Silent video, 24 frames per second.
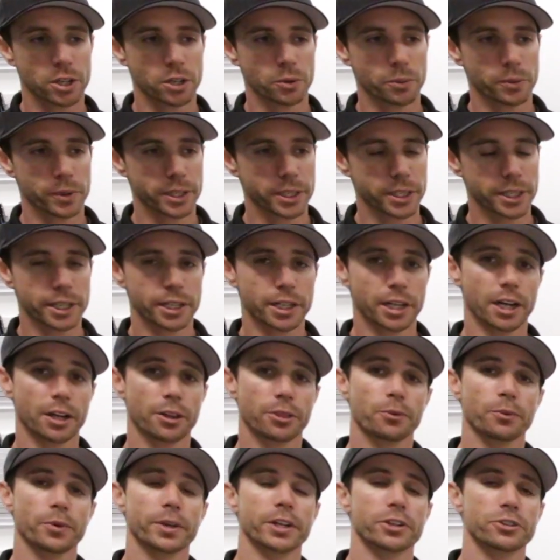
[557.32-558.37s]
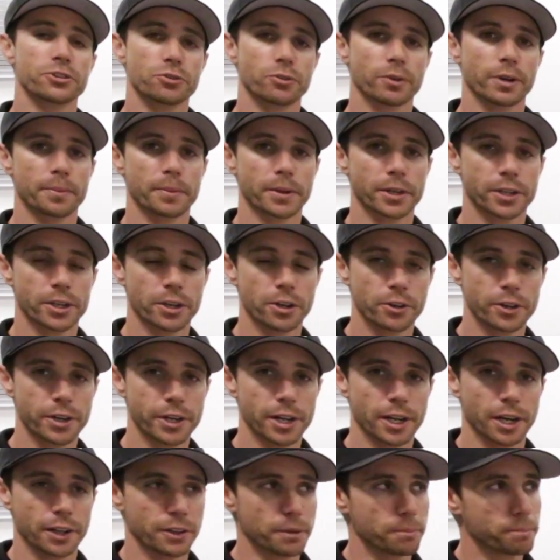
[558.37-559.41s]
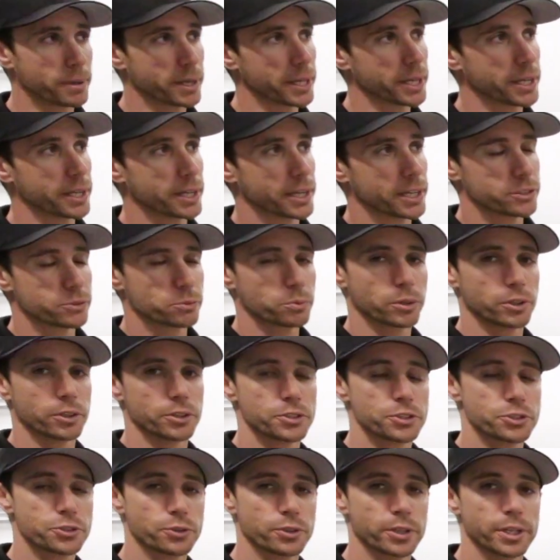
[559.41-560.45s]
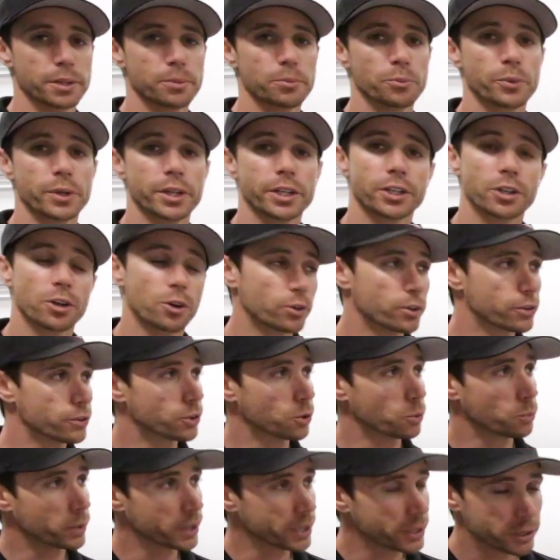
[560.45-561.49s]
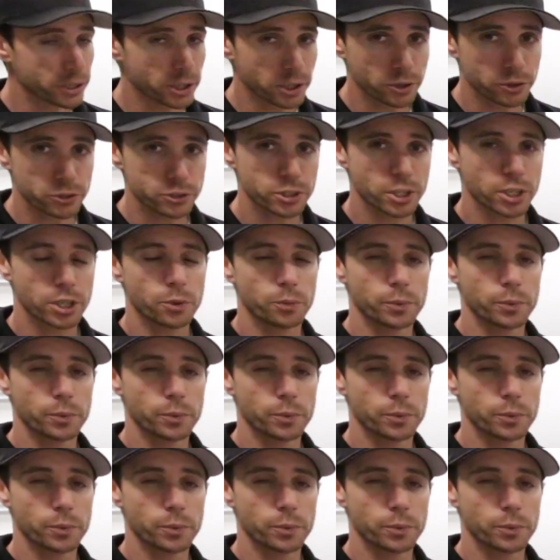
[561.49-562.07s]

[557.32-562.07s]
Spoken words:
We did a 3-year ceramic coating on the paint as well as trim. We coated the windows.